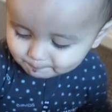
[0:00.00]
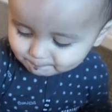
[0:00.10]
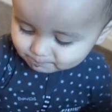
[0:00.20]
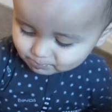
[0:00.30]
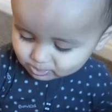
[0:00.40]

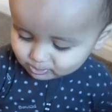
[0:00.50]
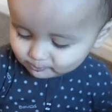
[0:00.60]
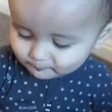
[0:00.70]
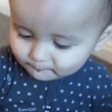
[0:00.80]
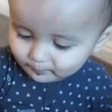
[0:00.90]
Yeah,
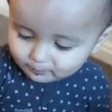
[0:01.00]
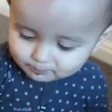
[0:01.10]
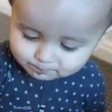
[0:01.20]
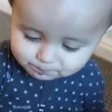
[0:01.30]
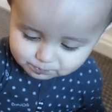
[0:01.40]
bite,
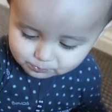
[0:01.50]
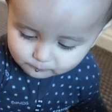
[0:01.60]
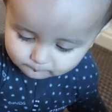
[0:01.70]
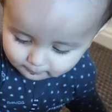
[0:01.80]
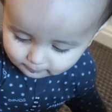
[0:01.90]
bite its
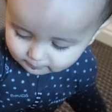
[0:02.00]
ears.